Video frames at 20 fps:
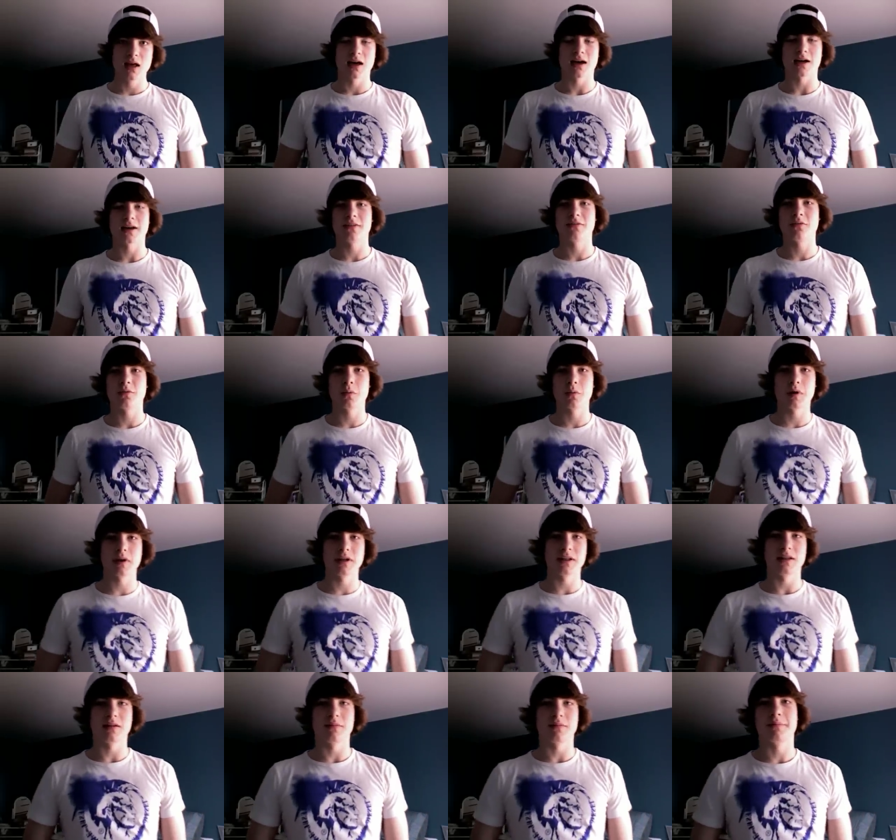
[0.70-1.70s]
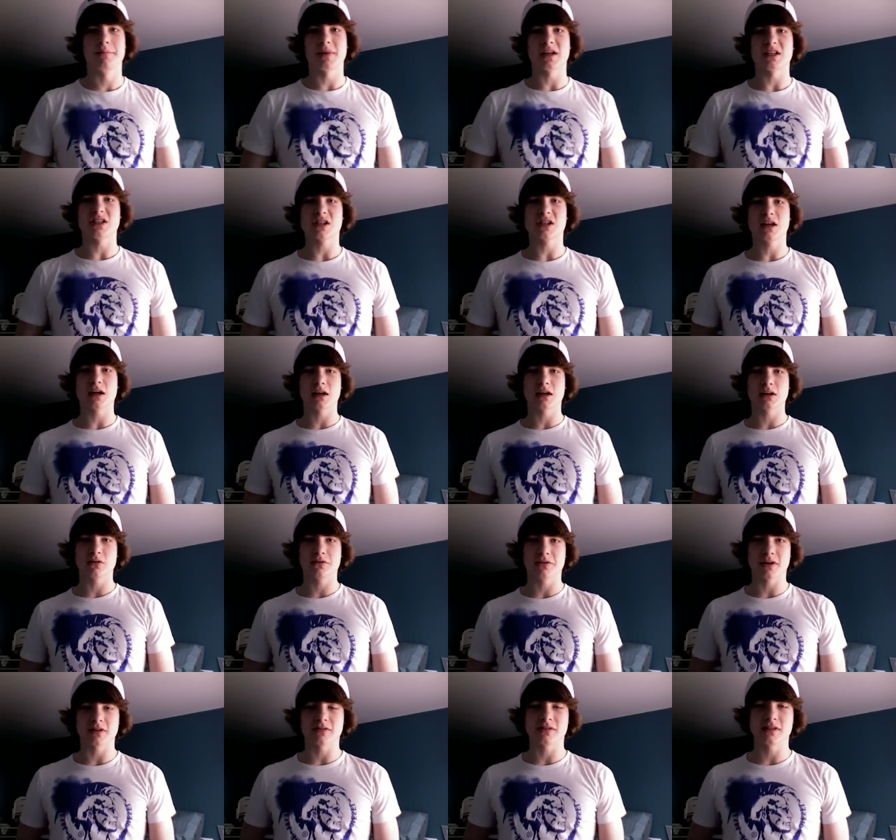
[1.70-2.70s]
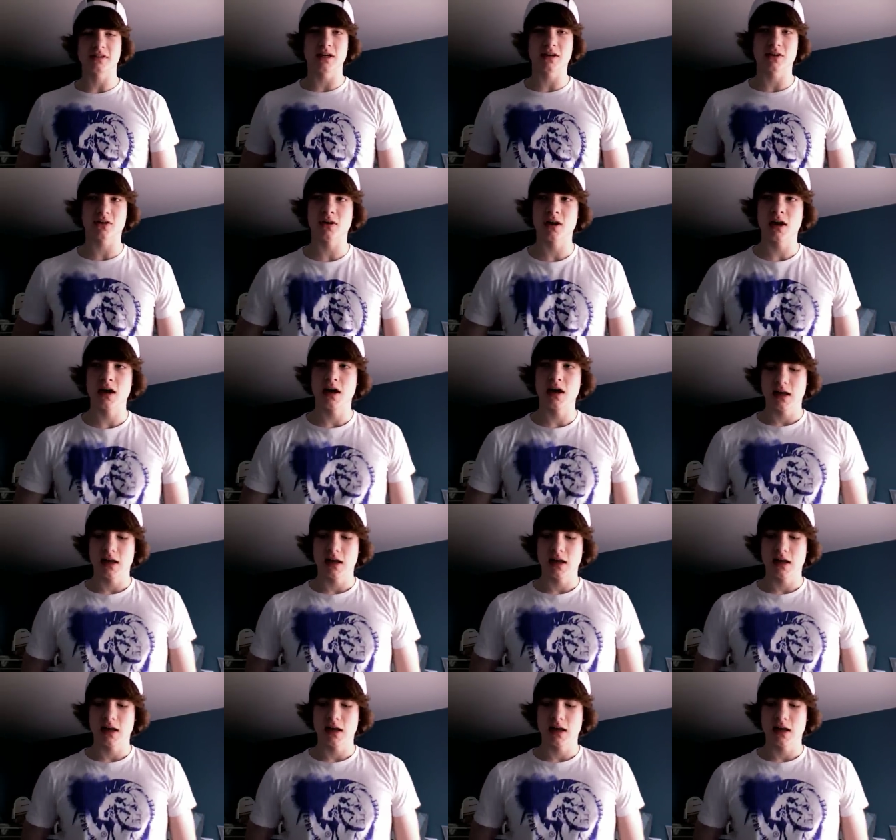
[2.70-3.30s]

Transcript: Hi everyone, Magic Guy Fives here.